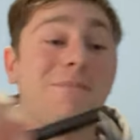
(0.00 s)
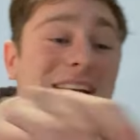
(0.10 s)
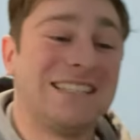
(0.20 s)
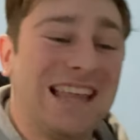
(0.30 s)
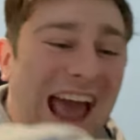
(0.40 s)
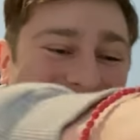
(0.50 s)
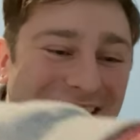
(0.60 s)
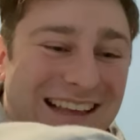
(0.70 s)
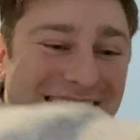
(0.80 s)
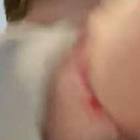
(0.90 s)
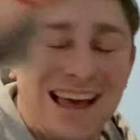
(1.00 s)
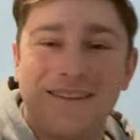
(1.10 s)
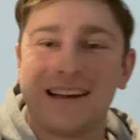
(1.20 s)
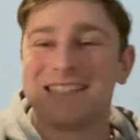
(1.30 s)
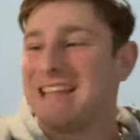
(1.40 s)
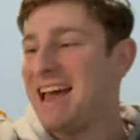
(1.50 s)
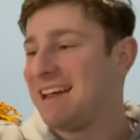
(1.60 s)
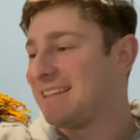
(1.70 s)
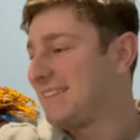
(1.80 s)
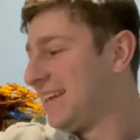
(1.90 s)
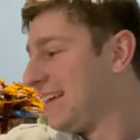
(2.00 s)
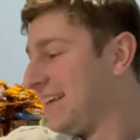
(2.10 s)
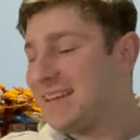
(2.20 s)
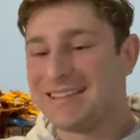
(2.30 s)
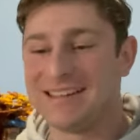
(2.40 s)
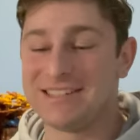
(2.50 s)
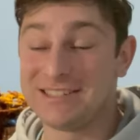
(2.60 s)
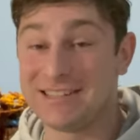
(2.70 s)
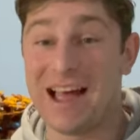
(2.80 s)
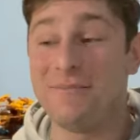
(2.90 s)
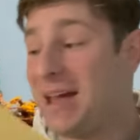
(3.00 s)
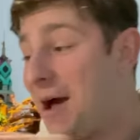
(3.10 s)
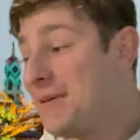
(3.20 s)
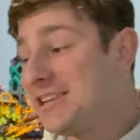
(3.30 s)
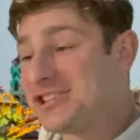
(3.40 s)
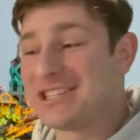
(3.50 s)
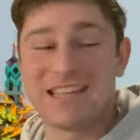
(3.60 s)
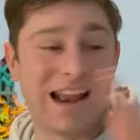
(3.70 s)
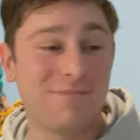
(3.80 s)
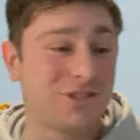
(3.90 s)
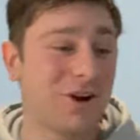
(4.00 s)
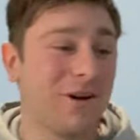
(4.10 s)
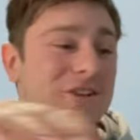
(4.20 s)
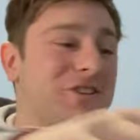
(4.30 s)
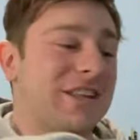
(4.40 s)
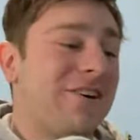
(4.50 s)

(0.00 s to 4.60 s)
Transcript: ecstatic. I'm ecstatic. This is, I'm, I'm interested. I'm so interested.